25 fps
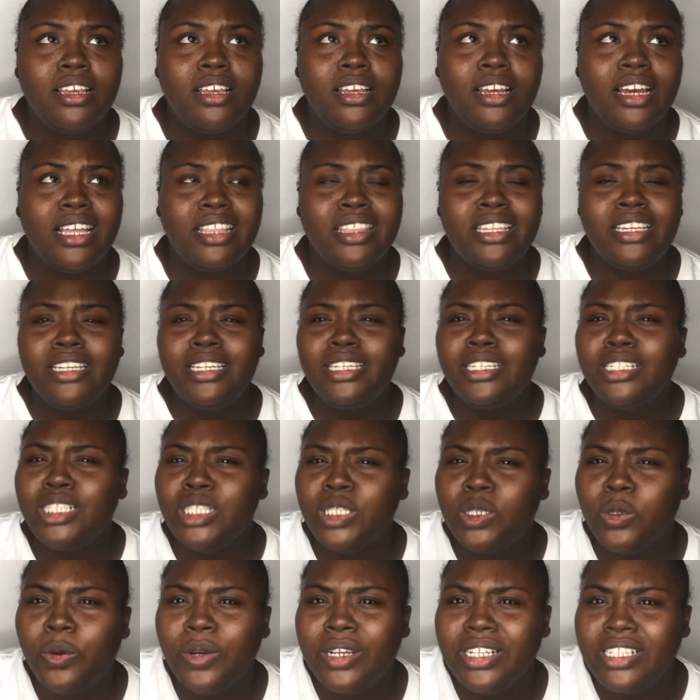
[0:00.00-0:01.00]
I think in
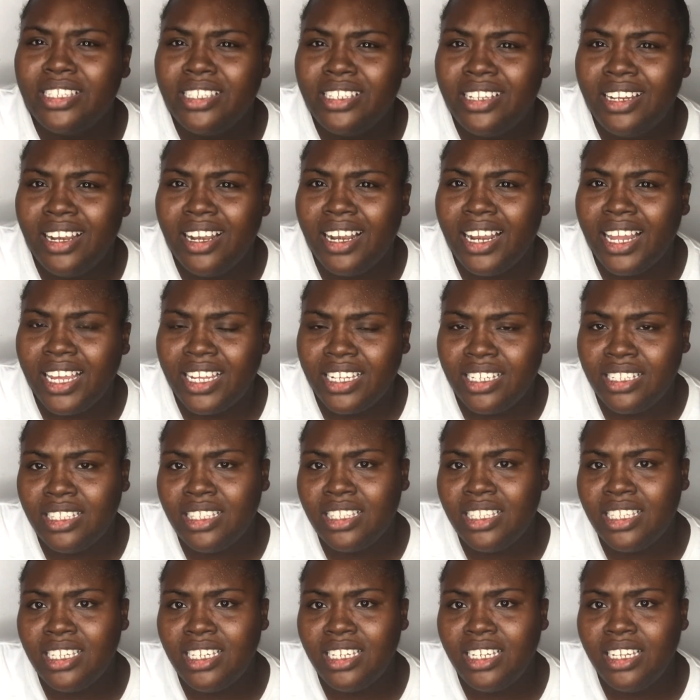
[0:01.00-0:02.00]

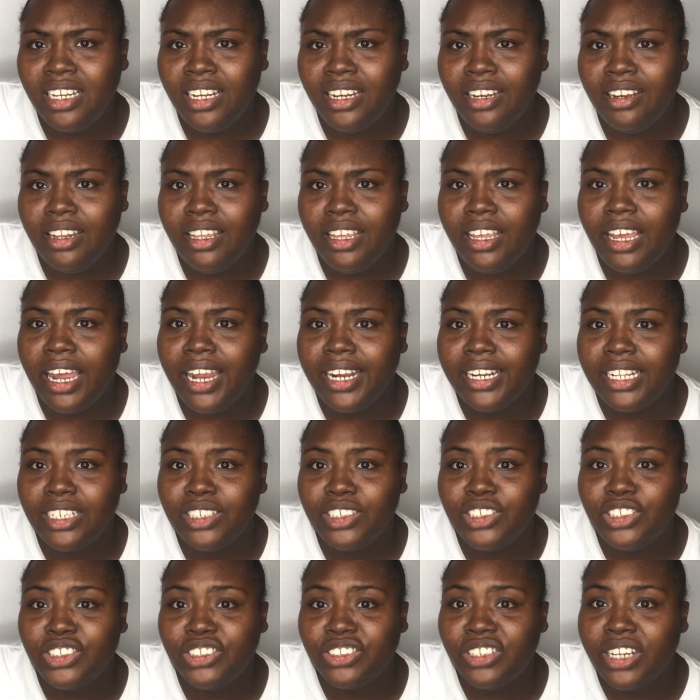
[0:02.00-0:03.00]
2019 they had a
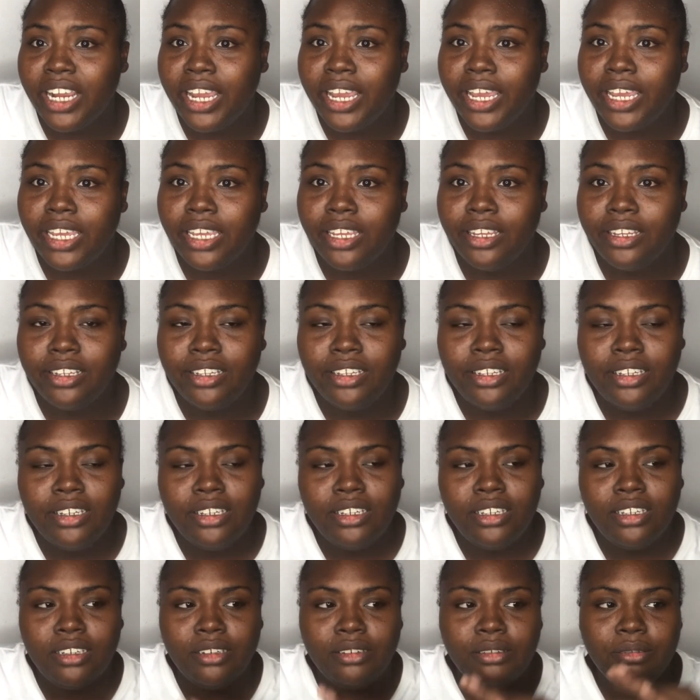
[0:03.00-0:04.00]
dry,
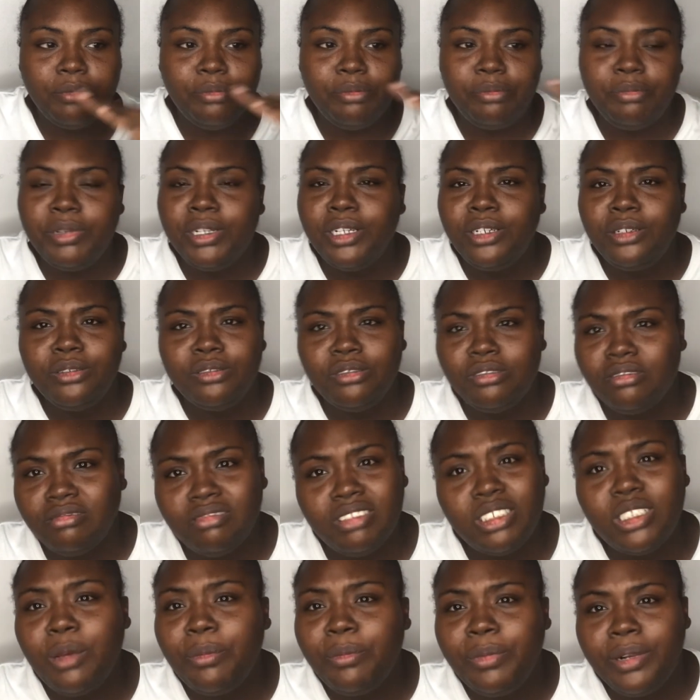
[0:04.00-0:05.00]
I don't know,
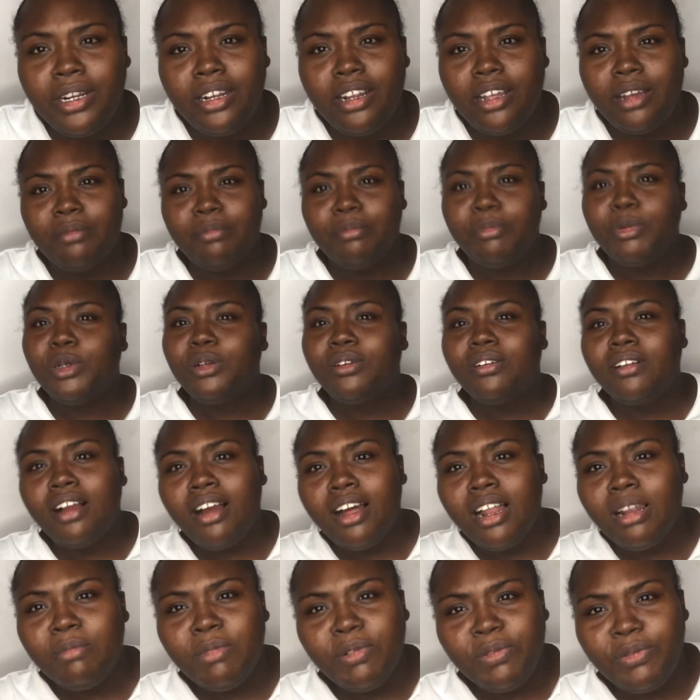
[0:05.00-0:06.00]
something did happen, but
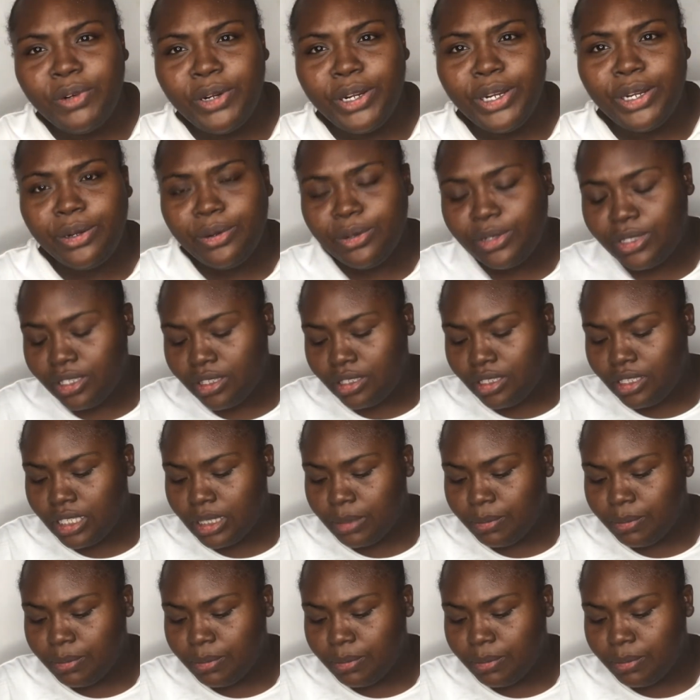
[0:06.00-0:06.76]
call before you go to these